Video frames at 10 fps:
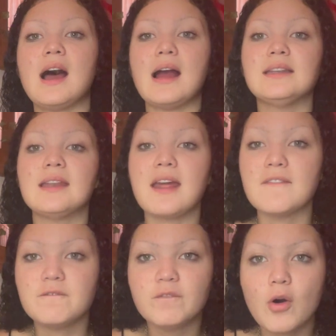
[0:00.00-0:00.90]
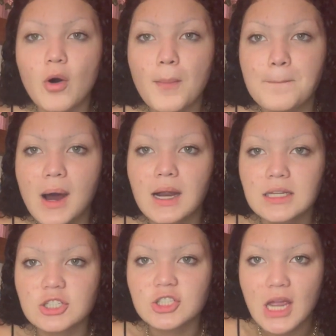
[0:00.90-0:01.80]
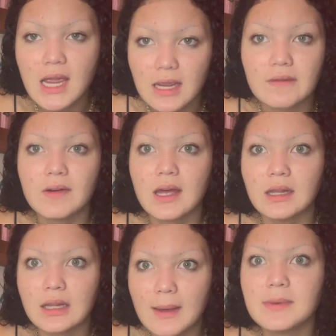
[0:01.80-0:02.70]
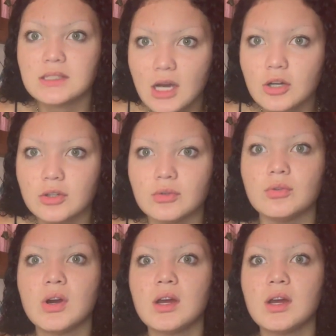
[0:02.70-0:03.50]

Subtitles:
I did a full body shave and let me tell you,